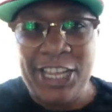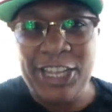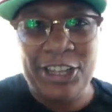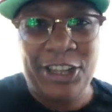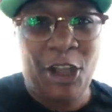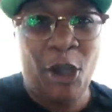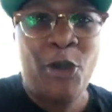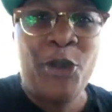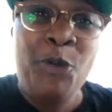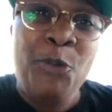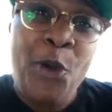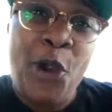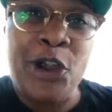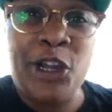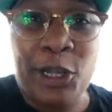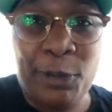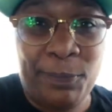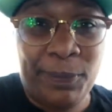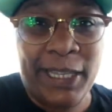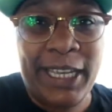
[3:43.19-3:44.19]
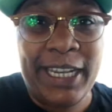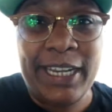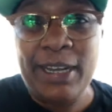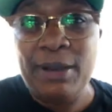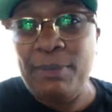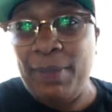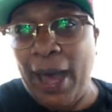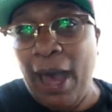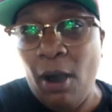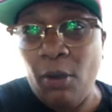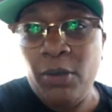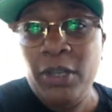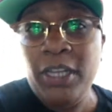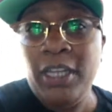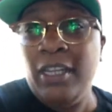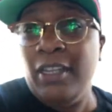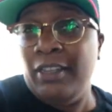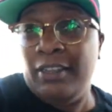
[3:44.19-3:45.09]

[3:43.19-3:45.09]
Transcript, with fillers: You go to work complaining about